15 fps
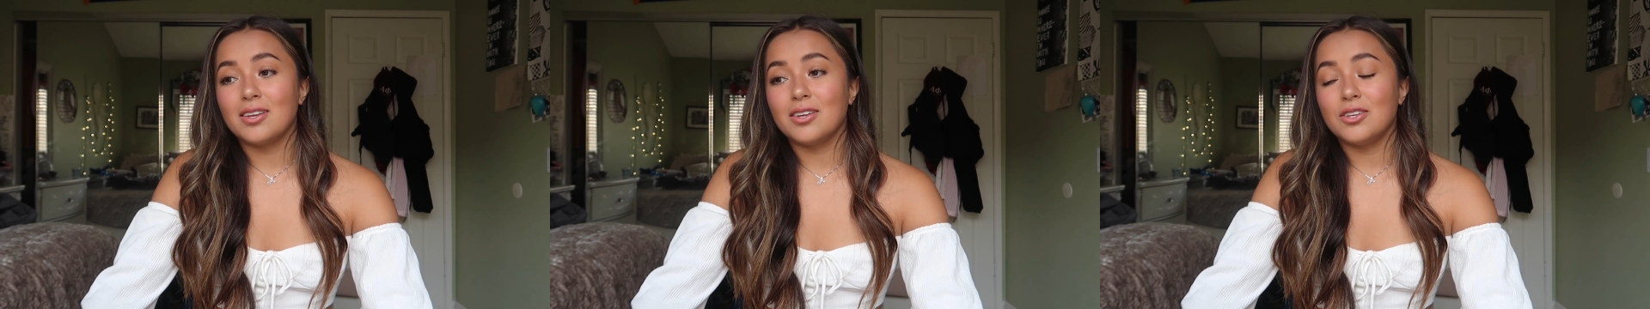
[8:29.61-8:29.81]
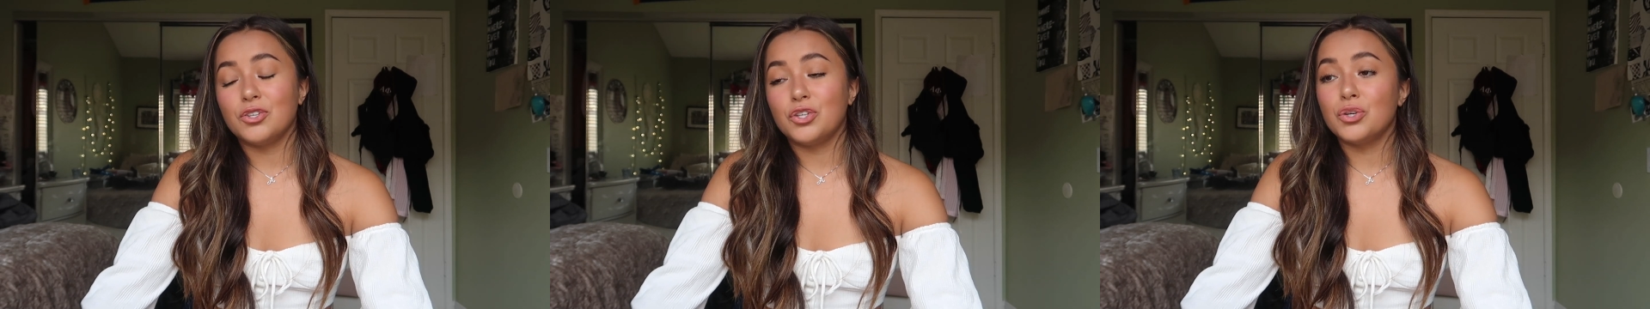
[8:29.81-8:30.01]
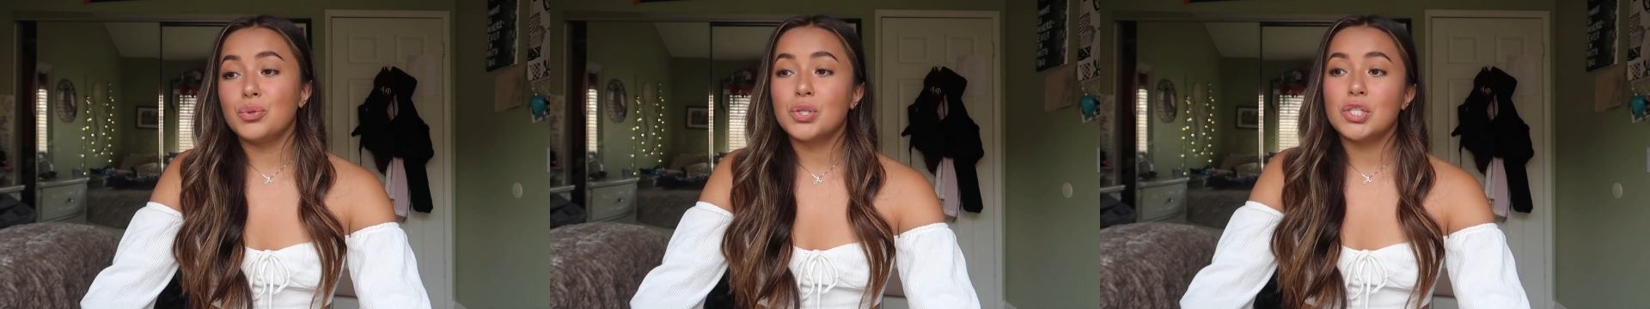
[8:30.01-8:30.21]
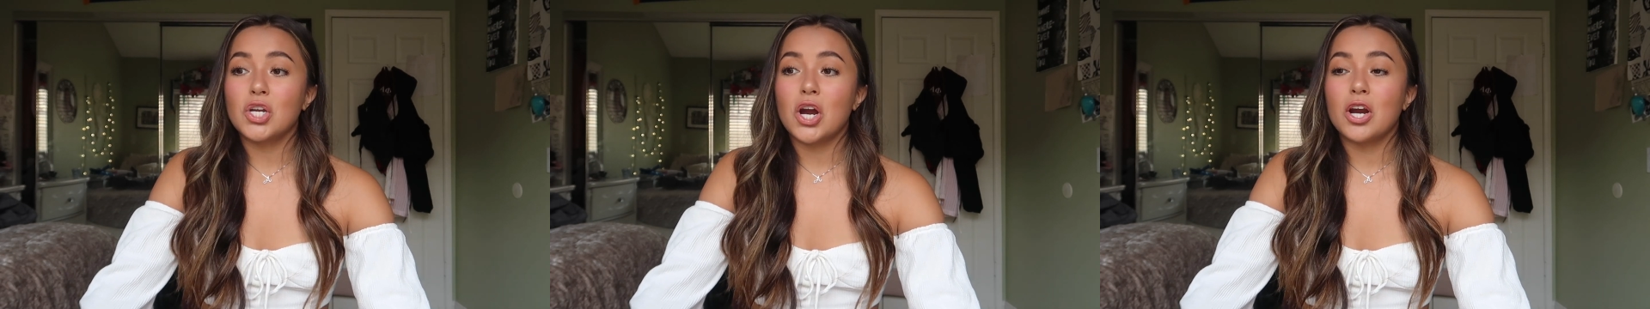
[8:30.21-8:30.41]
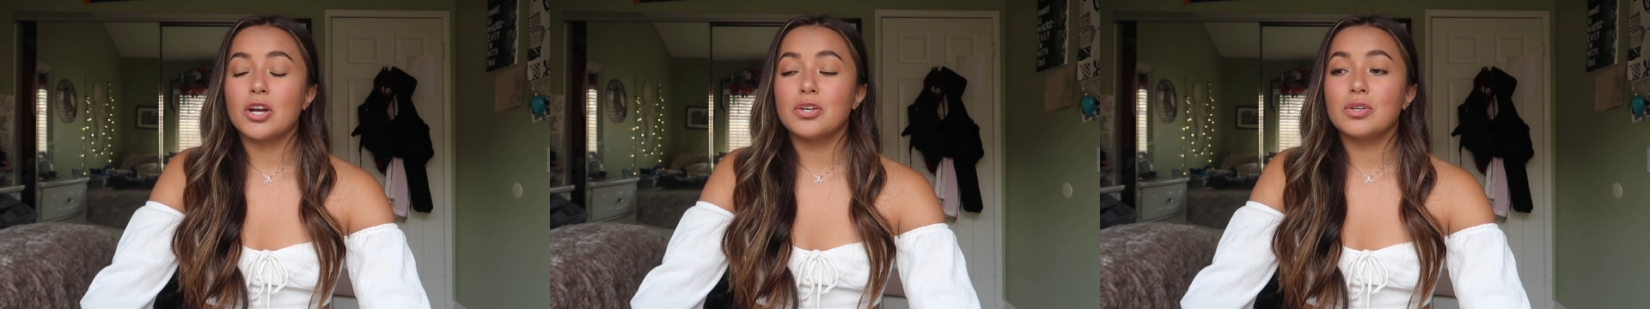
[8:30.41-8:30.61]
you
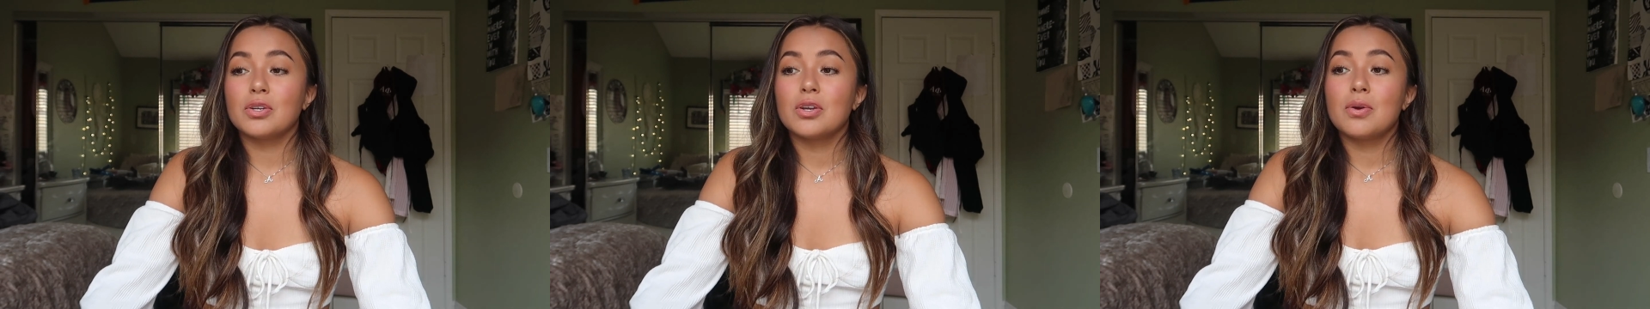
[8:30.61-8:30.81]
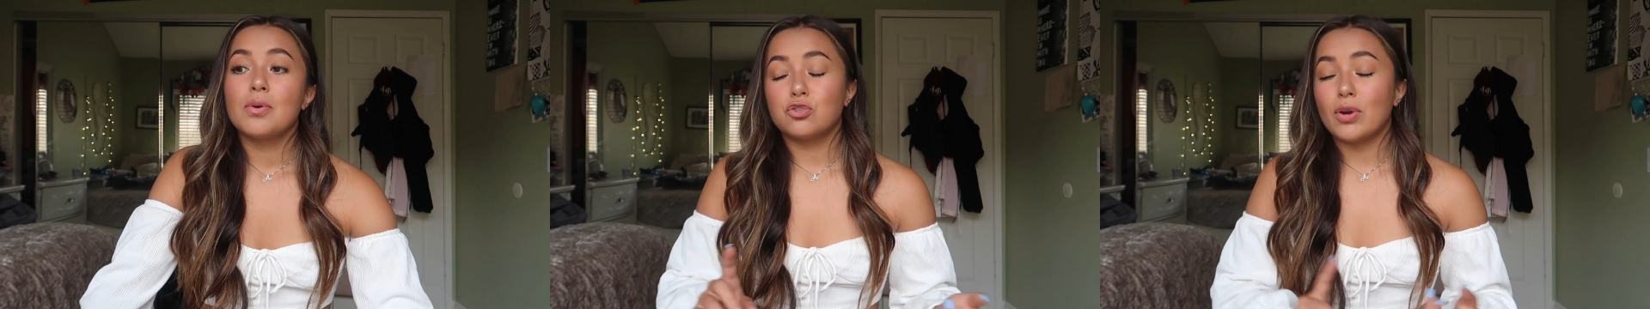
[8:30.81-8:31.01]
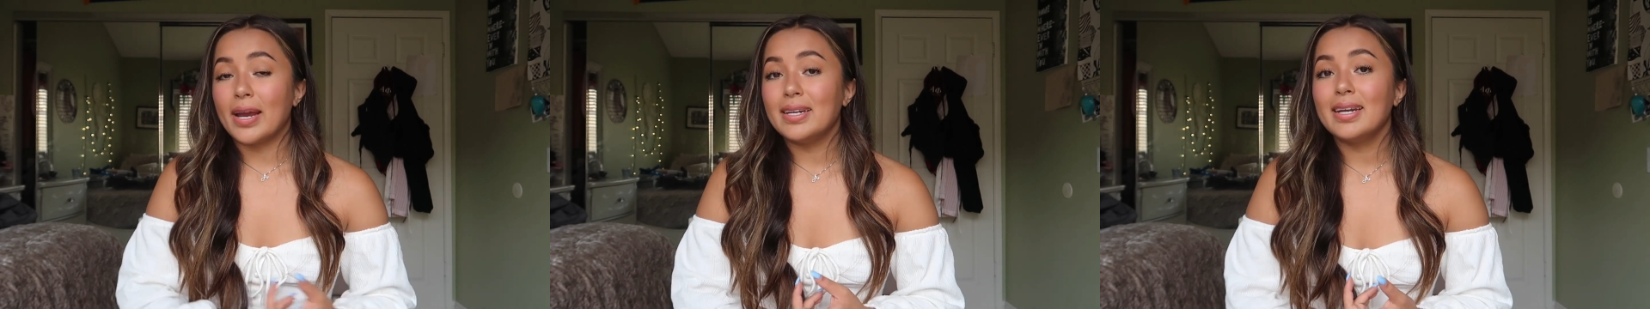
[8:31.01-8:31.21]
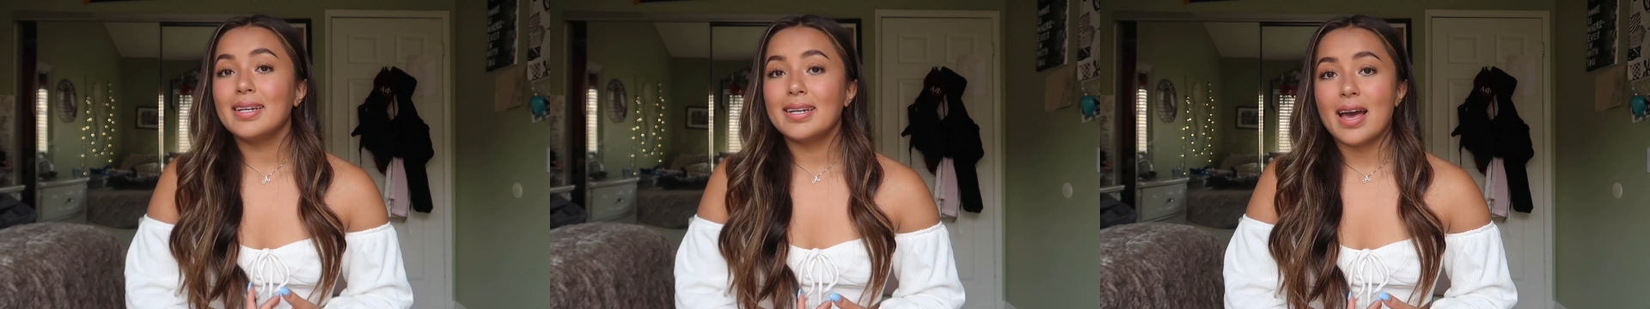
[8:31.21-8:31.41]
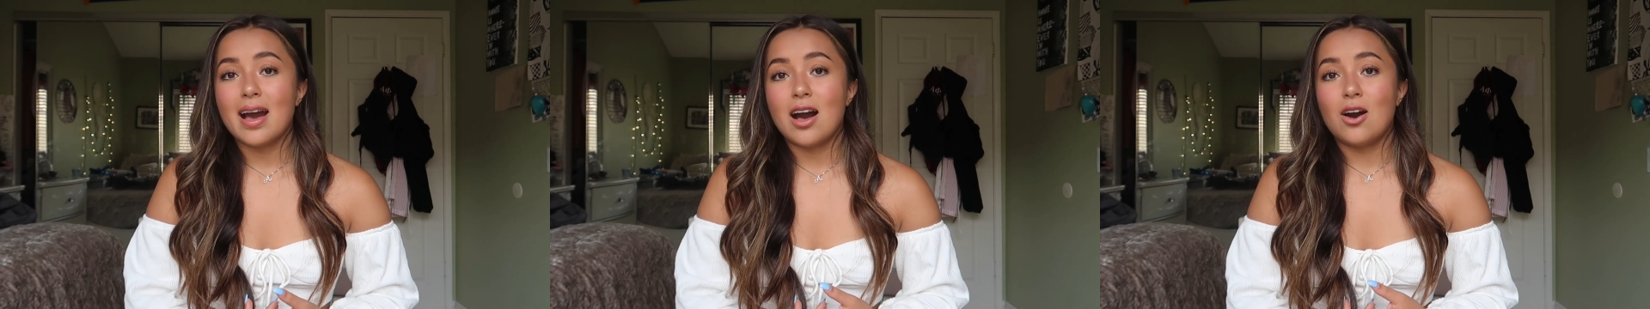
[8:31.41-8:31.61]
start
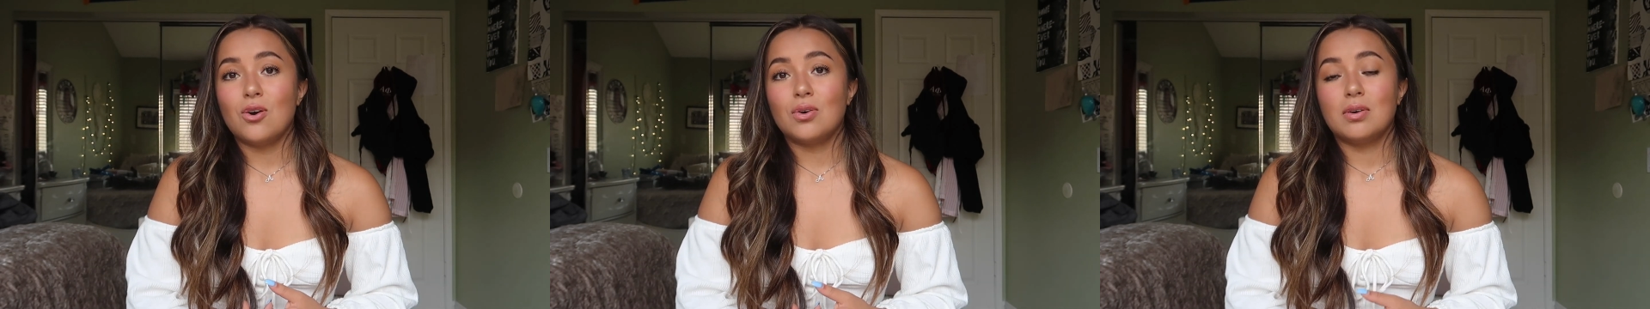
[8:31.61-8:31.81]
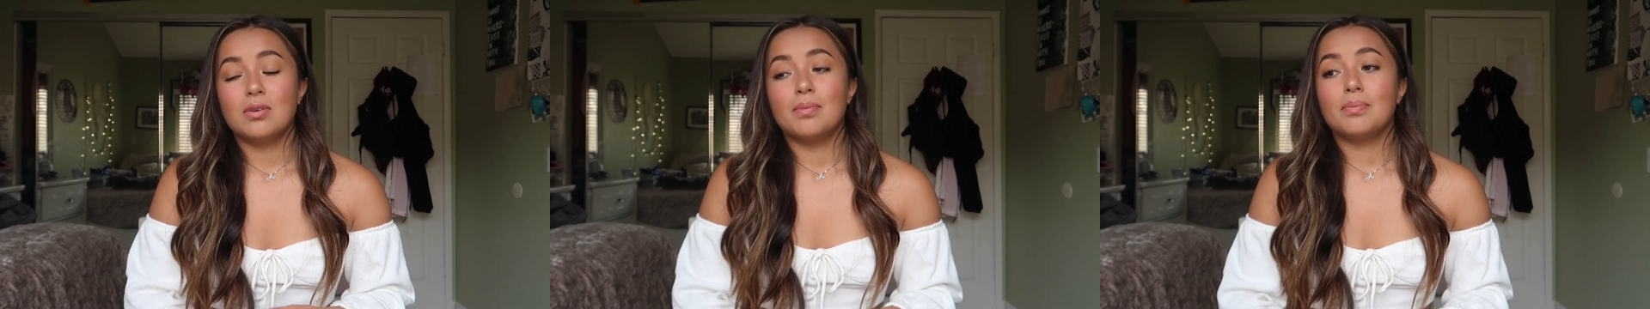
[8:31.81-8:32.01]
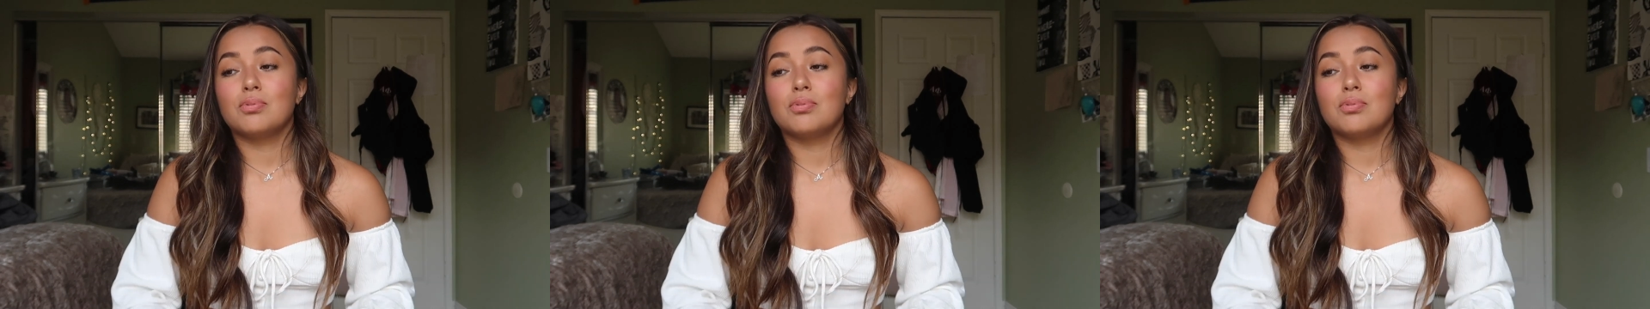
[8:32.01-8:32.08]
training now,